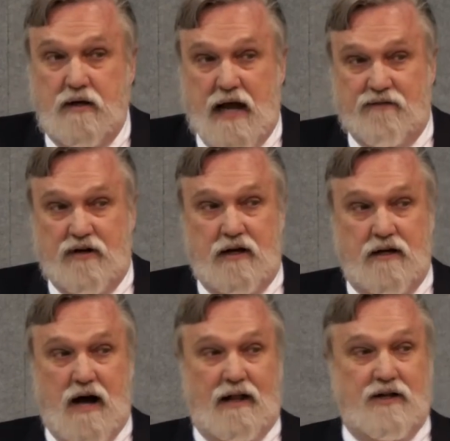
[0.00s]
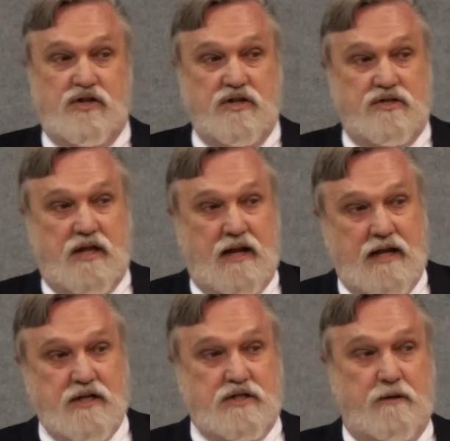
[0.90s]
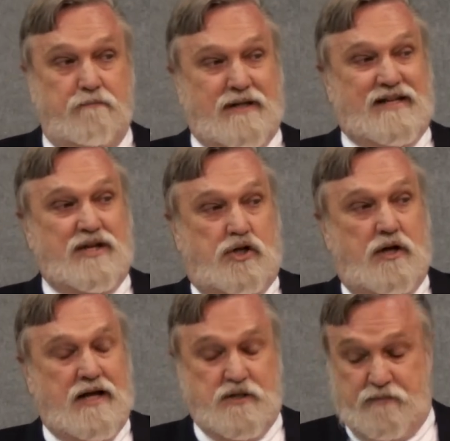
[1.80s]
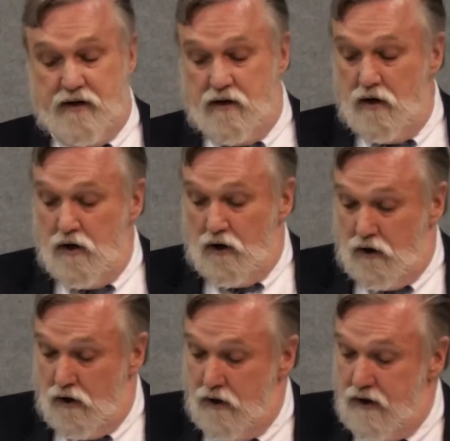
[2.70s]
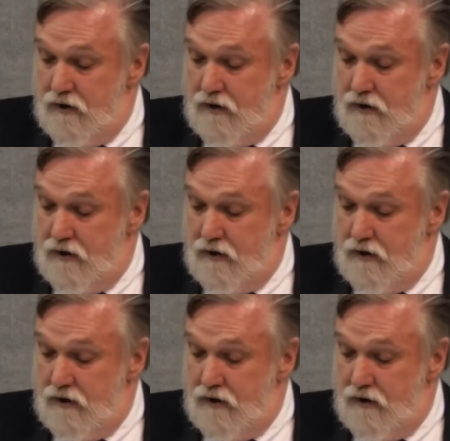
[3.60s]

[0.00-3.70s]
David acknowledges that his petition has been heard.